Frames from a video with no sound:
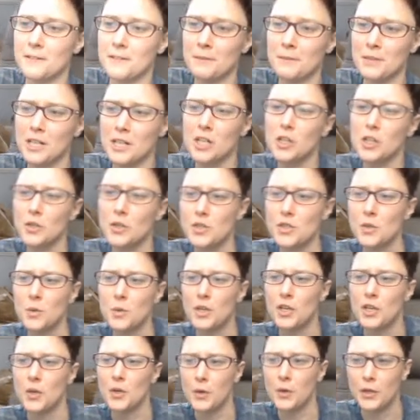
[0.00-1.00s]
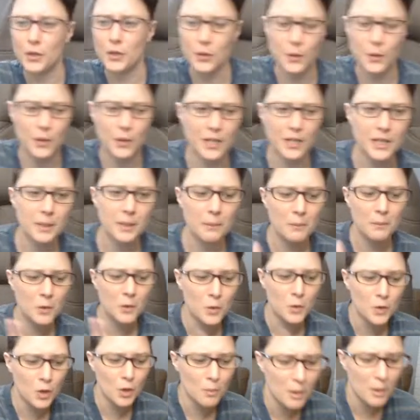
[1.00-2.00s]
I'm gonna close the window real quick.
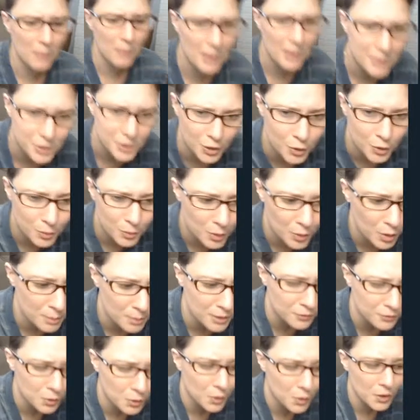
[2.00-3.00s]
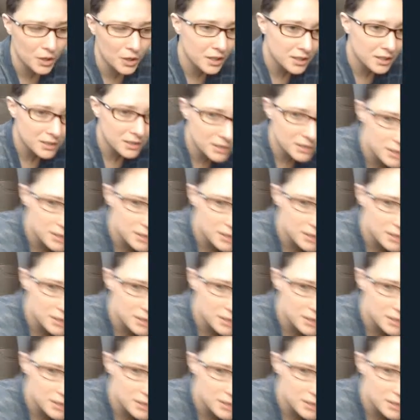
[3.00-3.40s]
Uno momento, por favor.